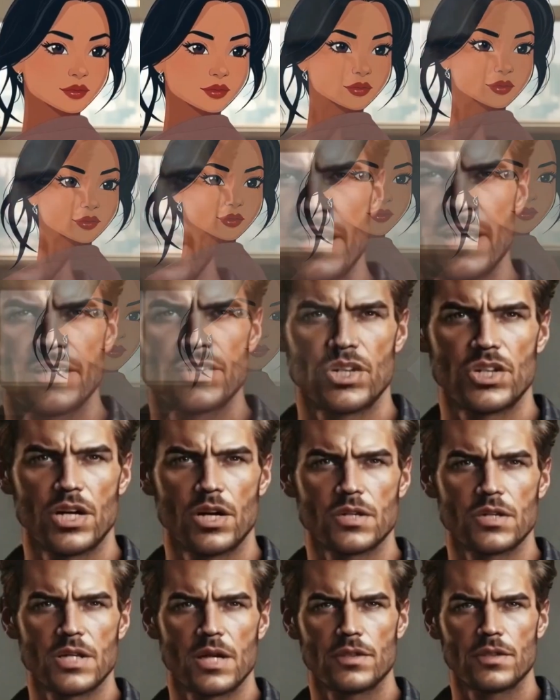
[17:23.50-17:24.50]
The guest
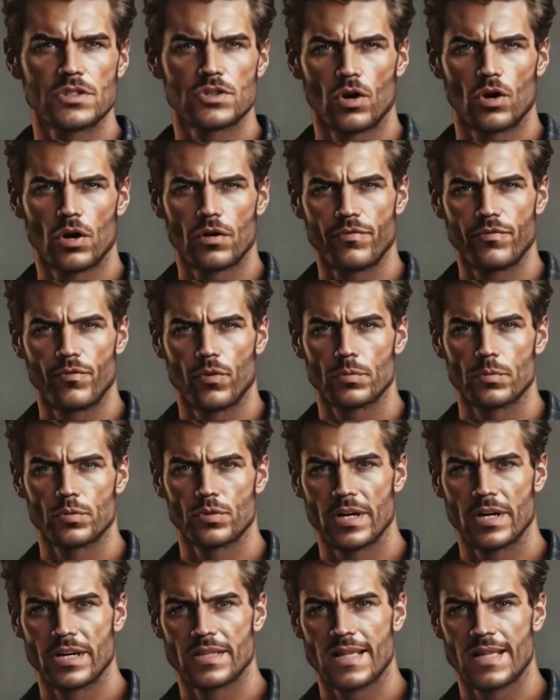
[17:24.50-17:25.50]
shares how this art form
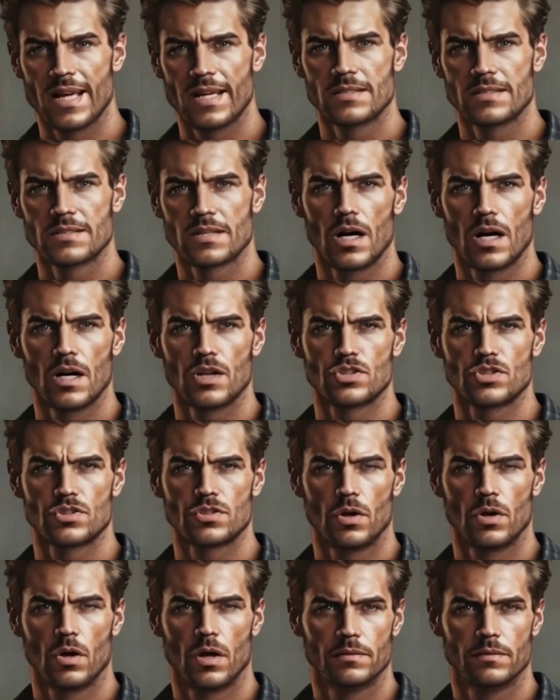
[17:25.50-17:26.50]
transcends conscious
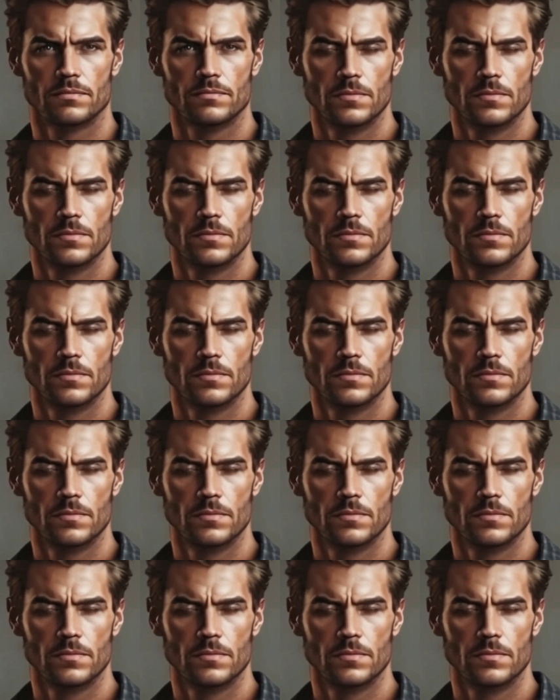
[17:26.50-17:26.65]
thought,